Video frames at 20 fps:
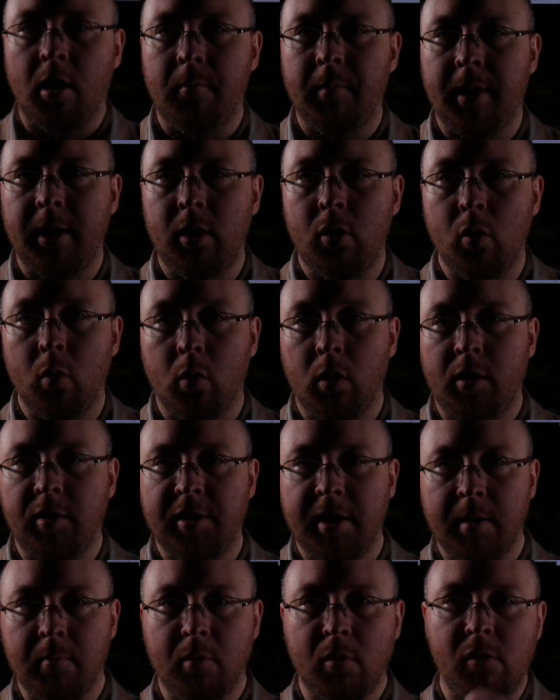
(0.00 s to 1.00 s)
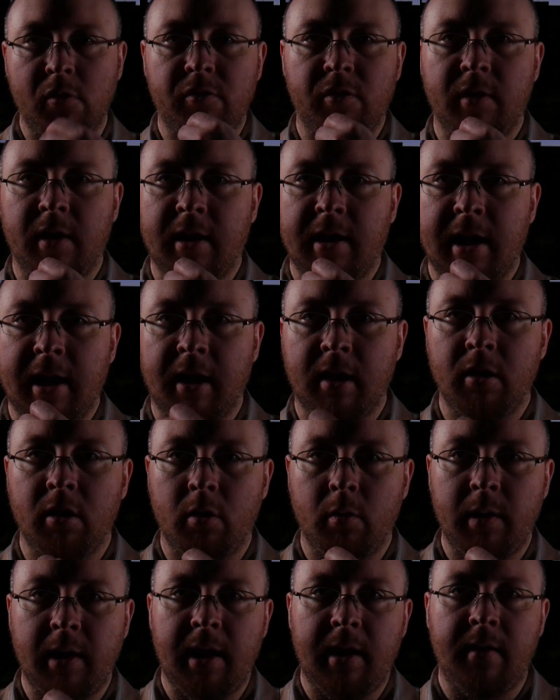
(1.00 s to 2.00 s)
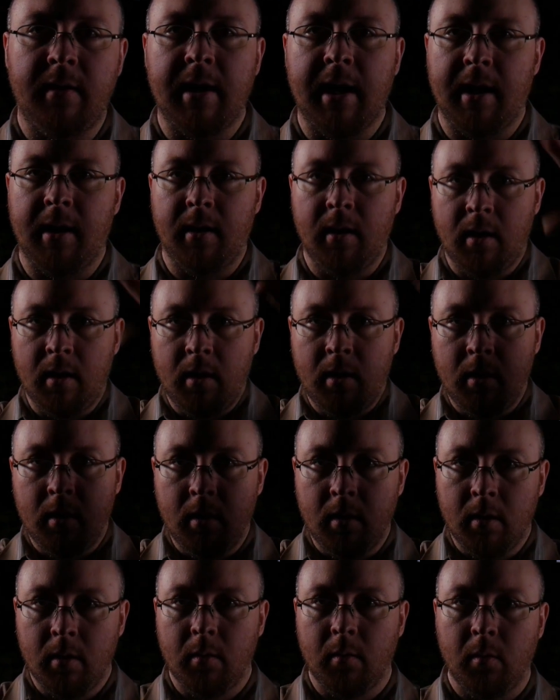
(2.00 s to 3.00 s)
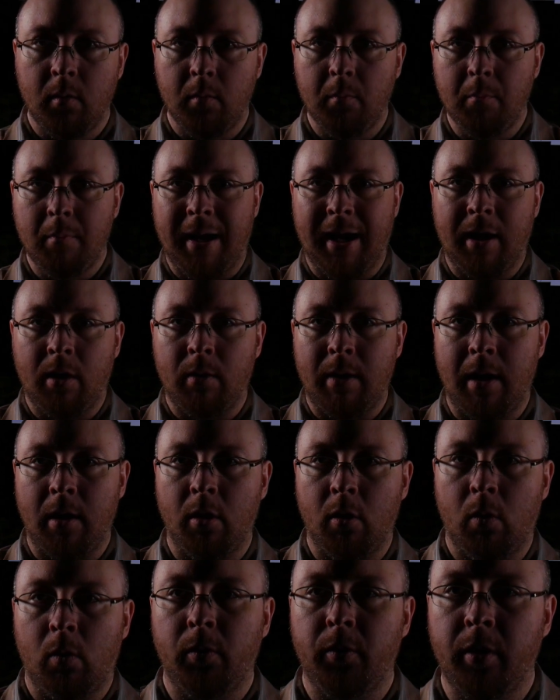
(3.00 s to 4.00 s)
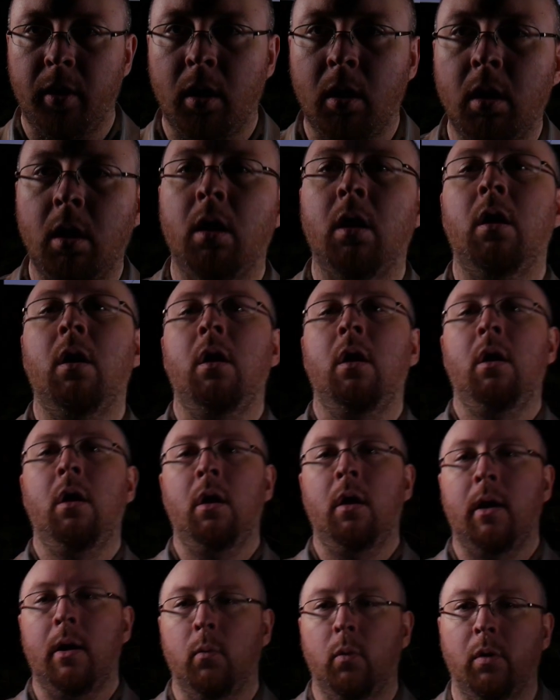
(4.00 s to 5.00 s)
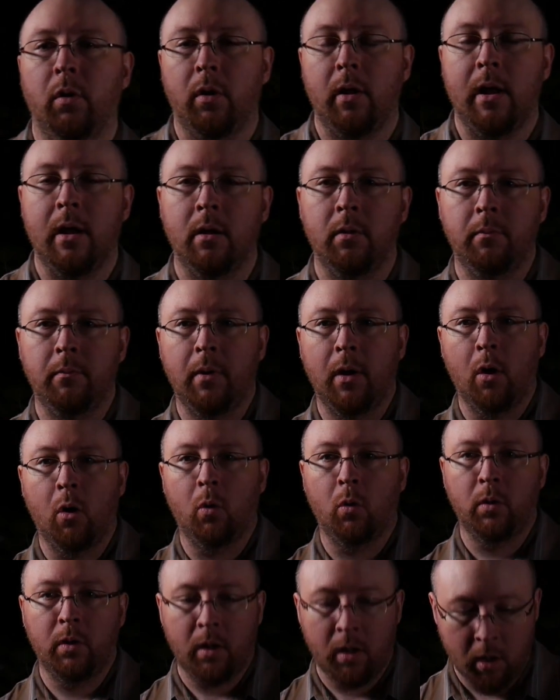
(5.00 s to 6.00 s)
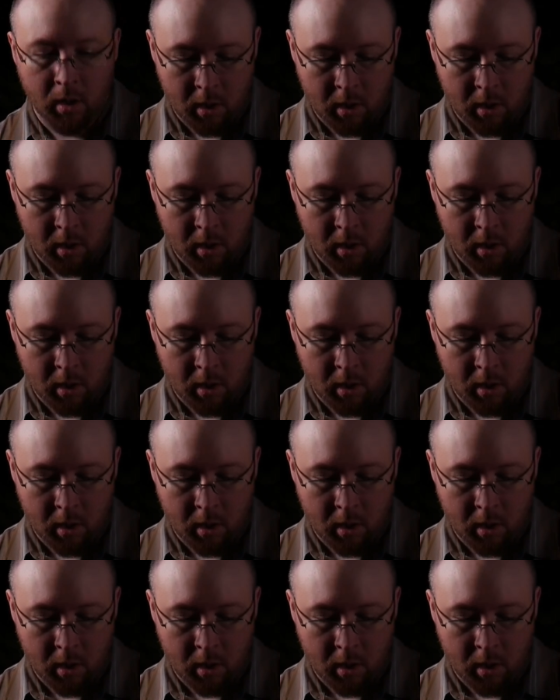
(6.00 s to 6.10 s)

on my new work table so that I can create that background holder. It will hold